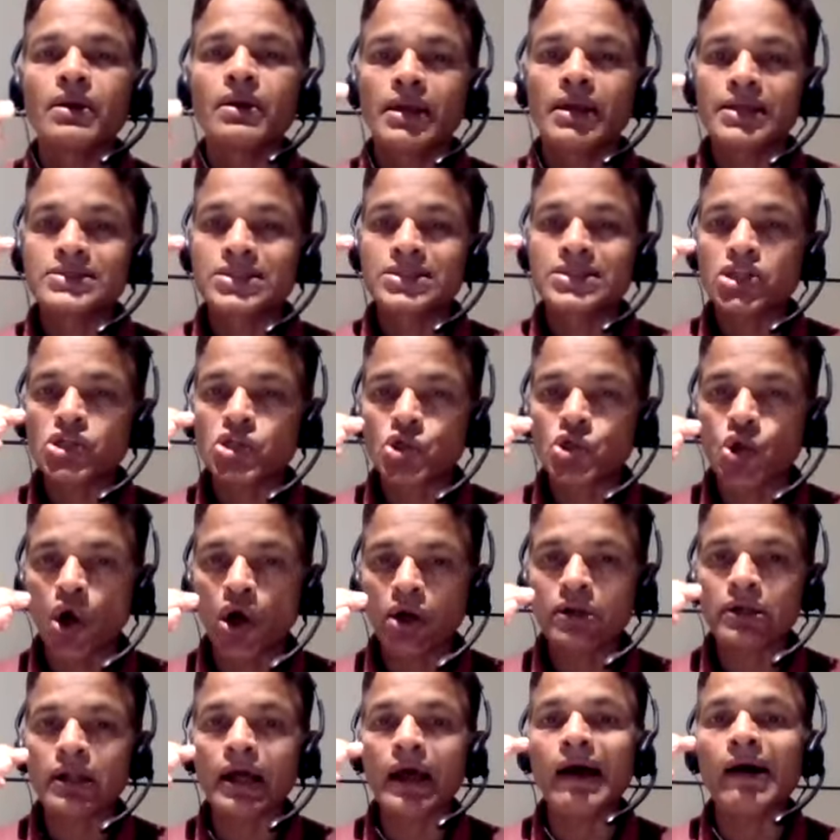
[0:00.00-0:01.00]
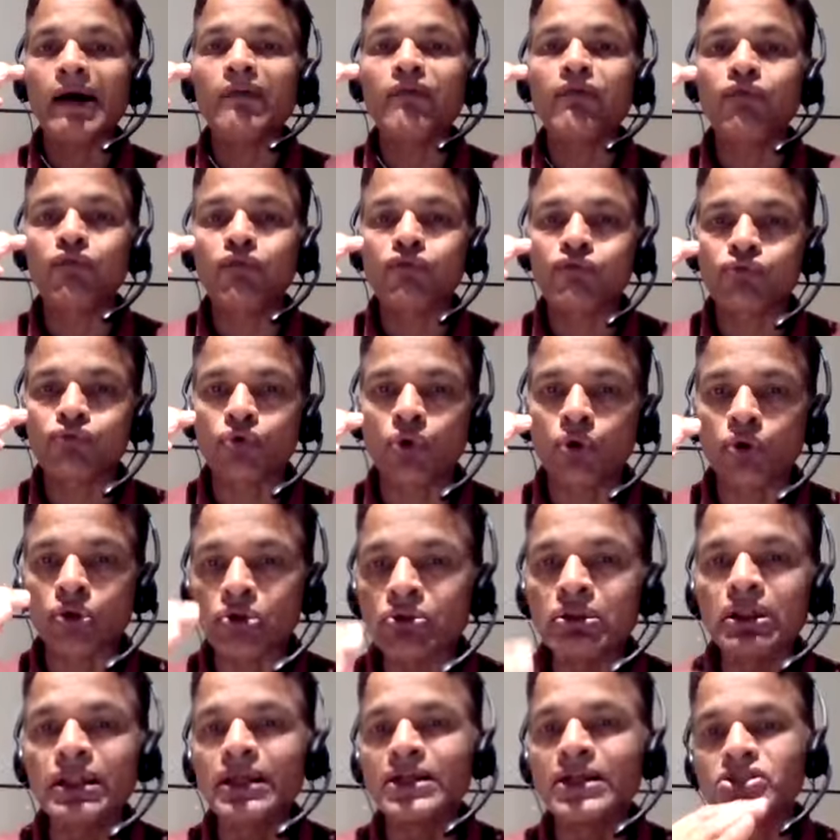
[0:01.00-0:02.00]
Is it not a
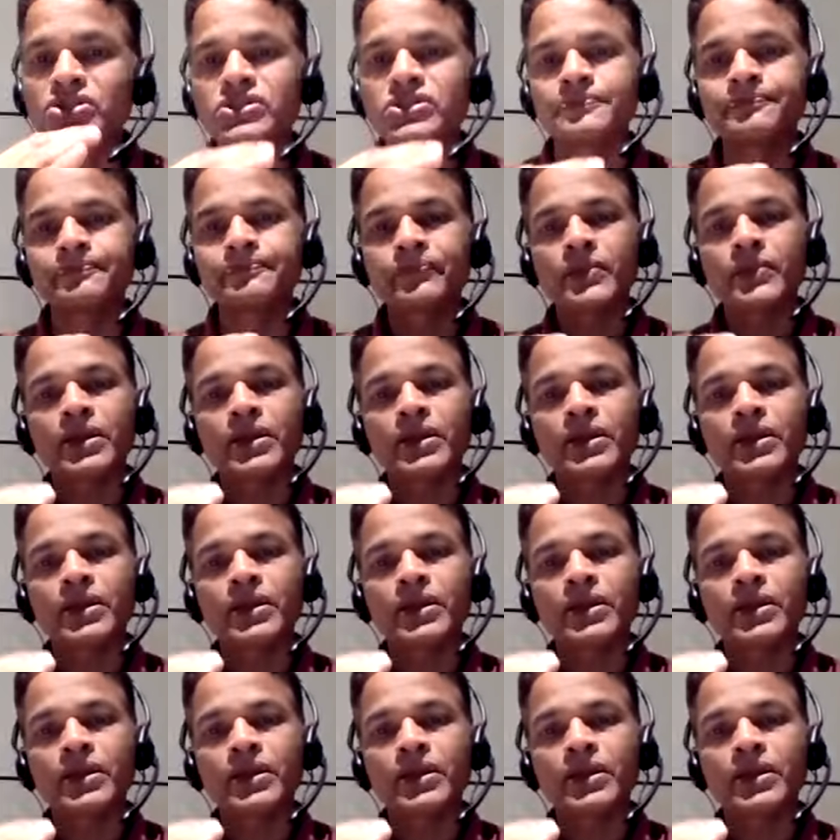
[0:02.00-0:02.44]
fraudulent,